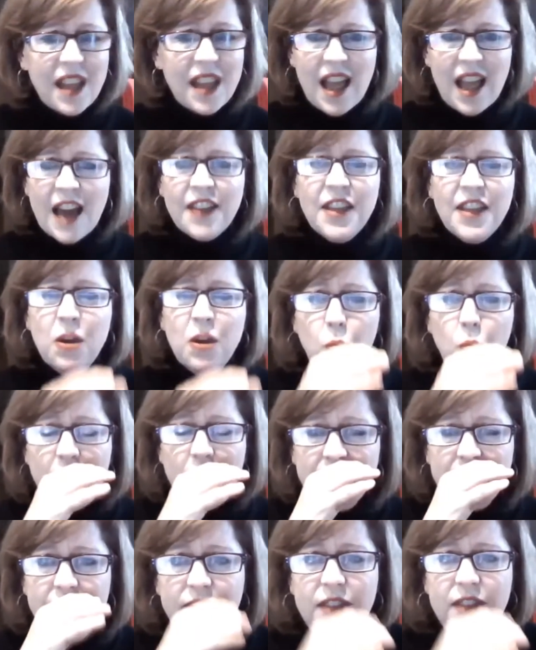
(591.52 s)
I think one
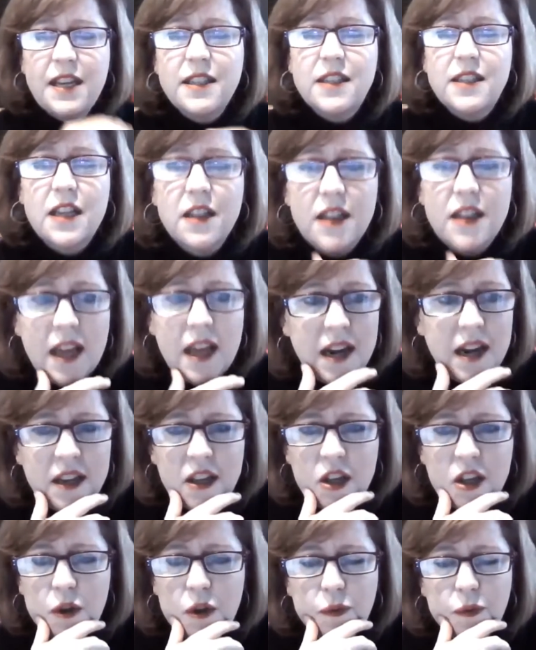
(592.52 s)
of the things that
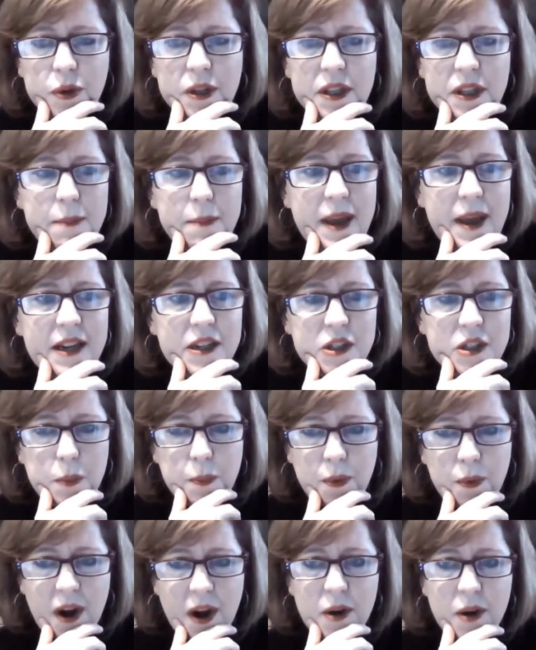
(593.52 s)
you've really made as a
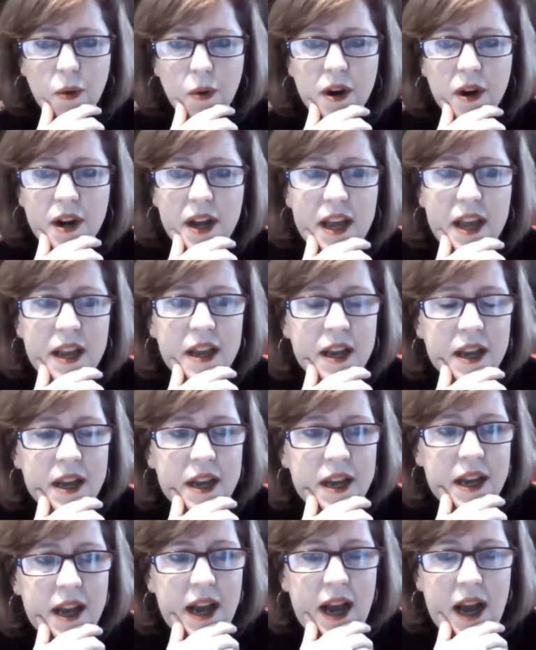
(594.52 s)
priority
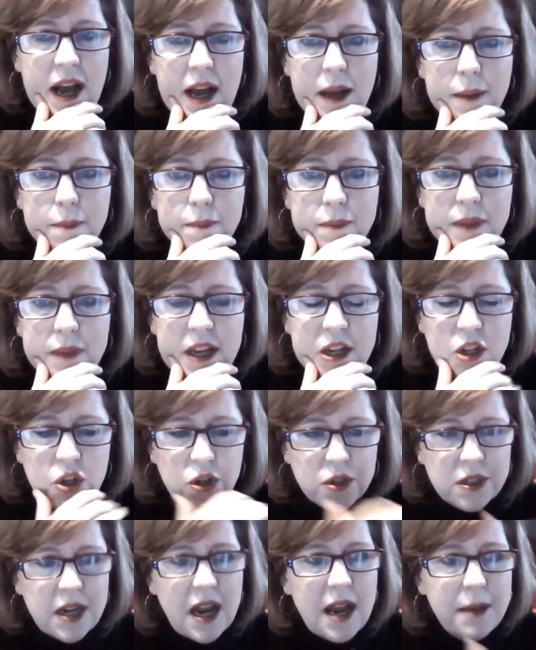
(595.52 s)
as your
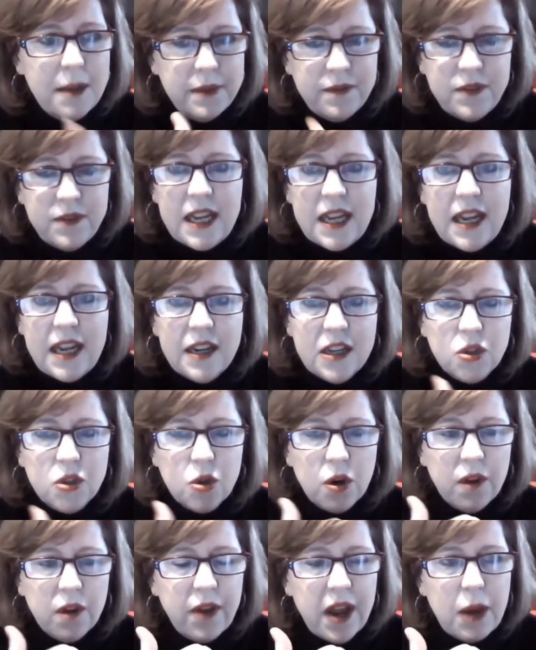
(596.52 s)
time of dean is sort
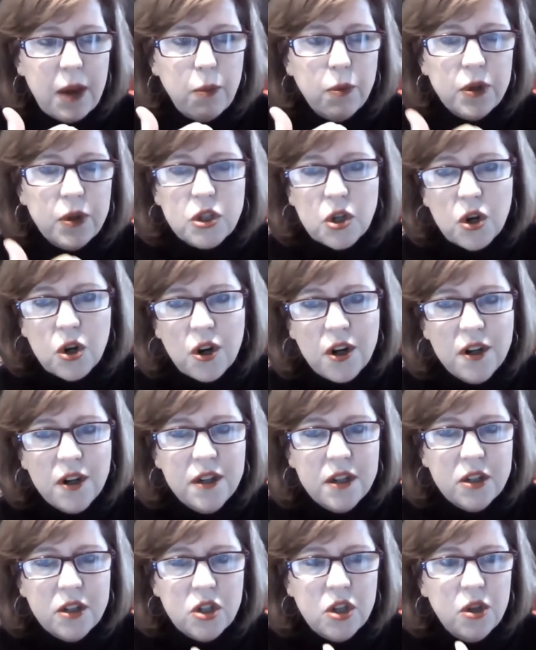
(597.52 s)
of a return
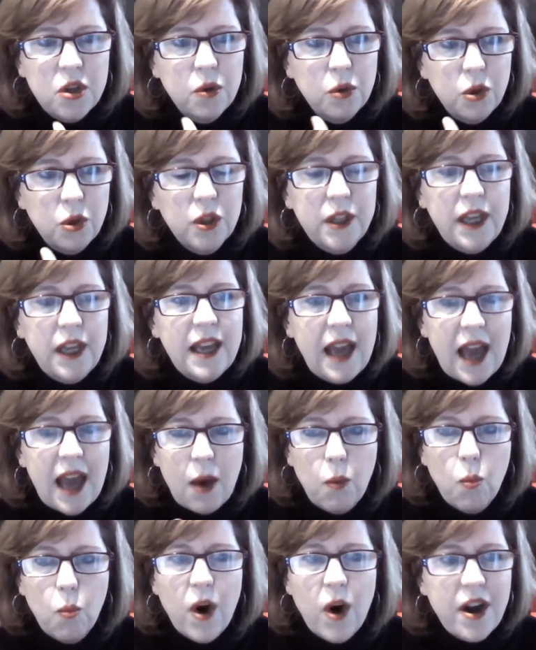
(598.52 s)
to looking at
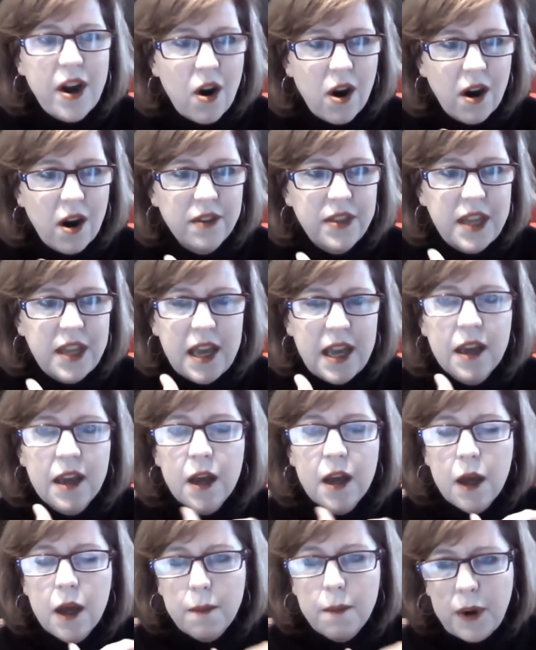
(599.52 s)
what are
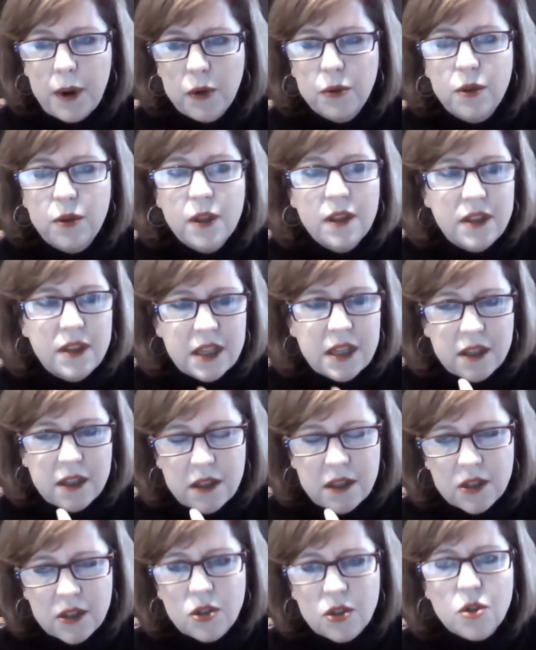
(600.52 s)
both the
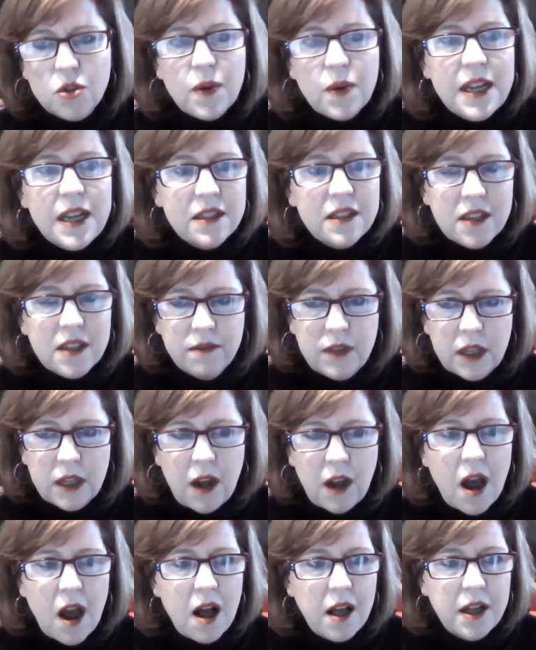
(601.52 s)
strengths of the
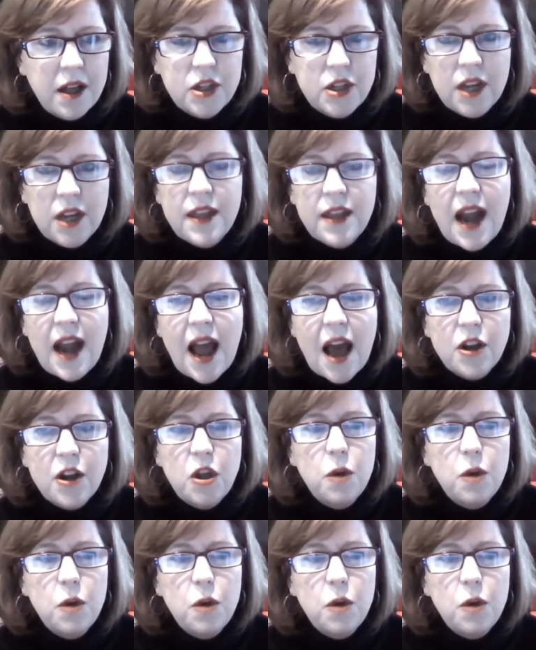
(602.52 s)
college, and then how do you